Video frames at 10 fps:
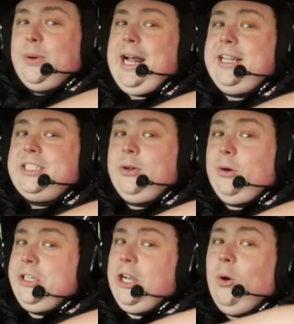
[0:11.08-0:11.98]
Rally
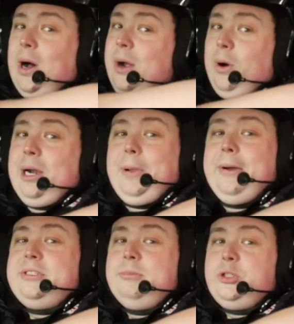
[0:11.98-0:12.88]
School. And you know what? We're gonna play
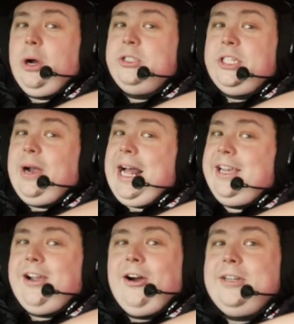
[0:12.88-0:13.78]
with some drones and
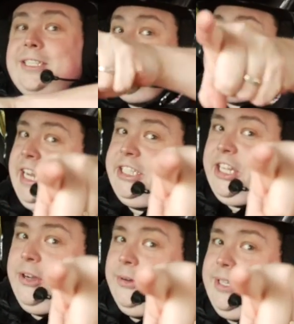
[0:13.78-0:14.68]
rally cars. Stay
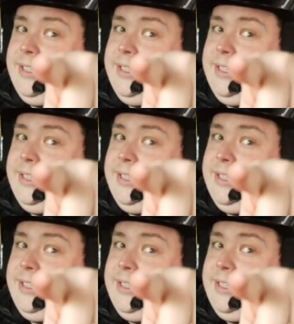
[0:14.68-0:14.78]
tuned.